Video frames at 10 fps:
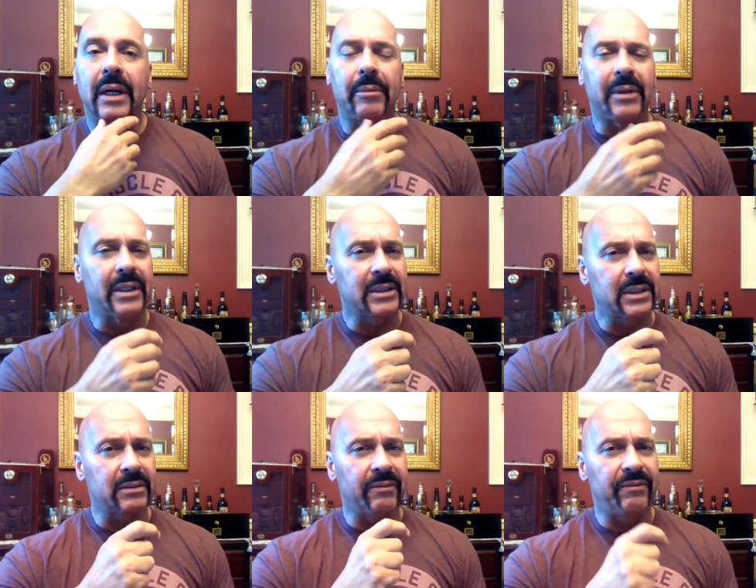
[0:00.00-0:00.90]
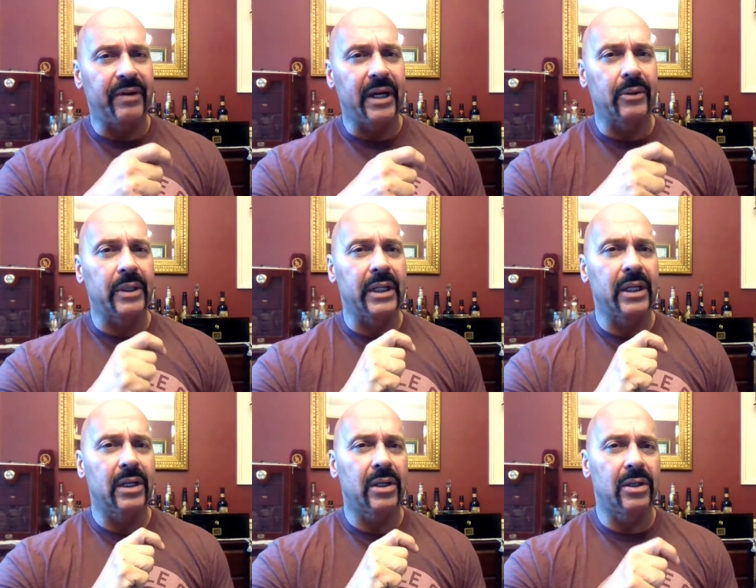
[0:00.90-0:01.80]
But this is a very
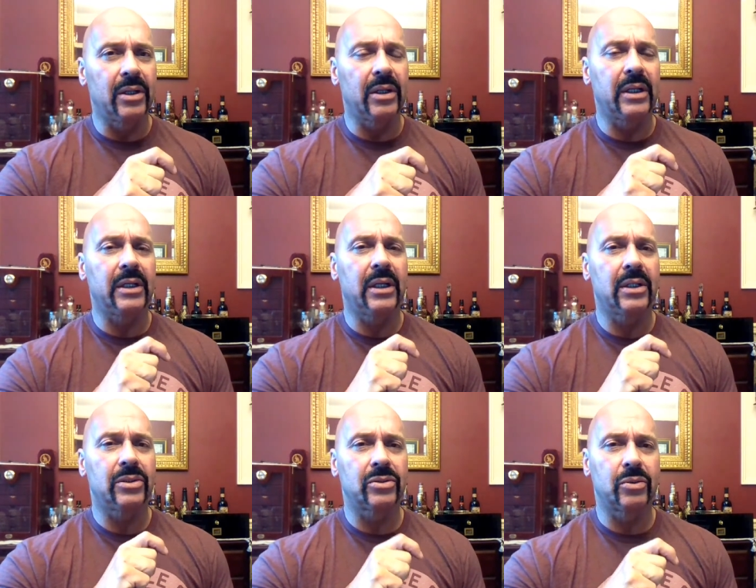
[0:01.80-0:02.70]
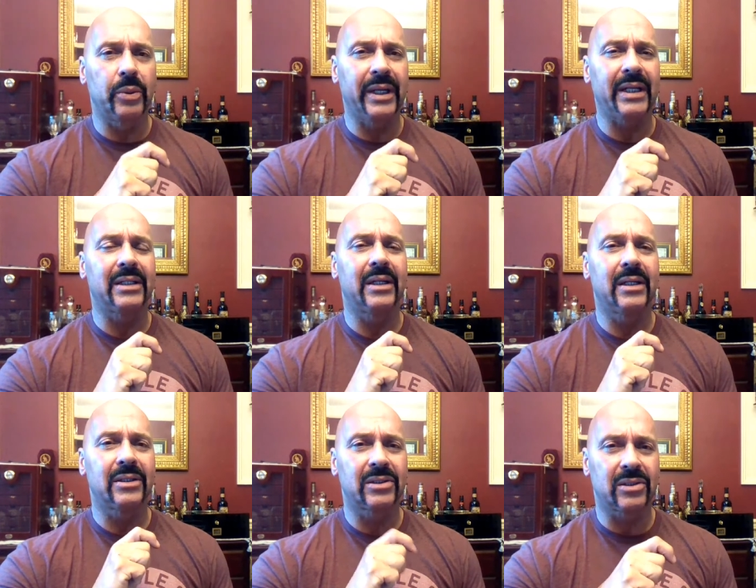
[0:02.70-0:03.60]
good, sweet
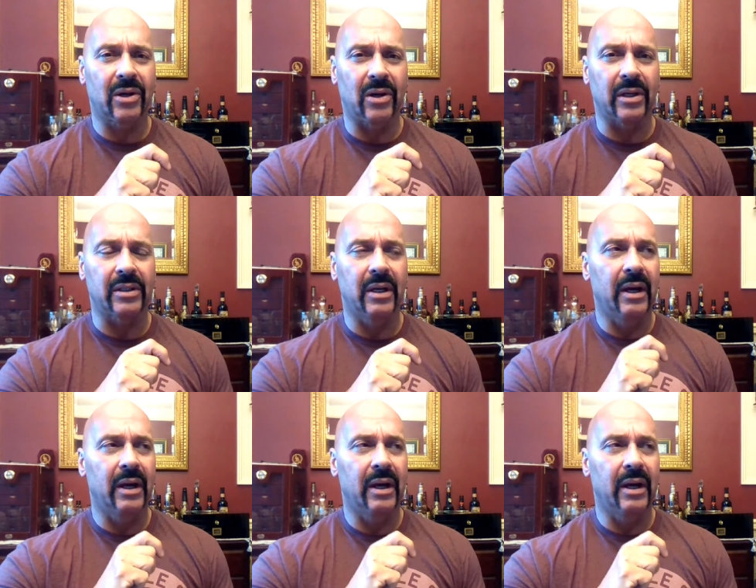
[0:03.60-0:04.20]
start.